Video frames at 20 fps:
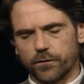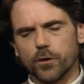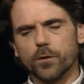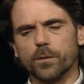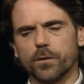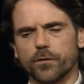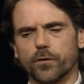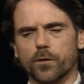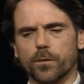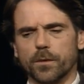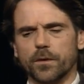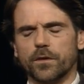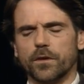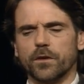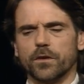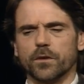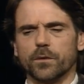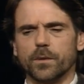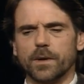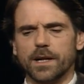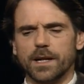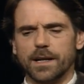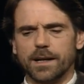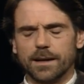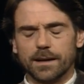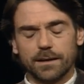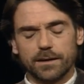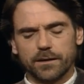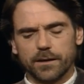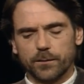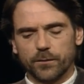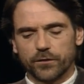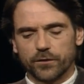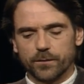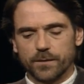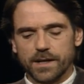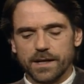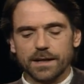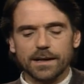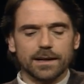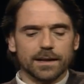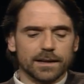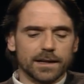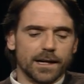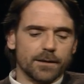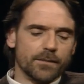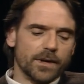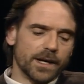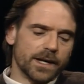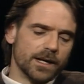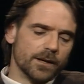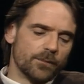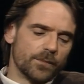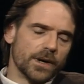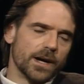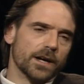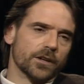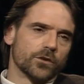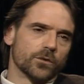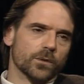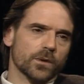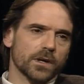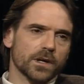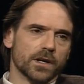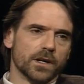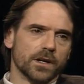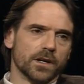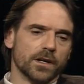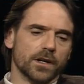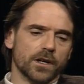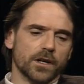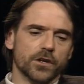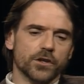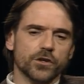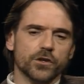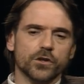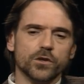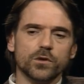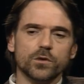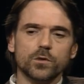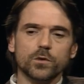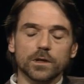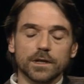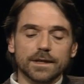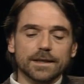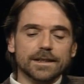performances are really, it seems to me, like making a patchwork. You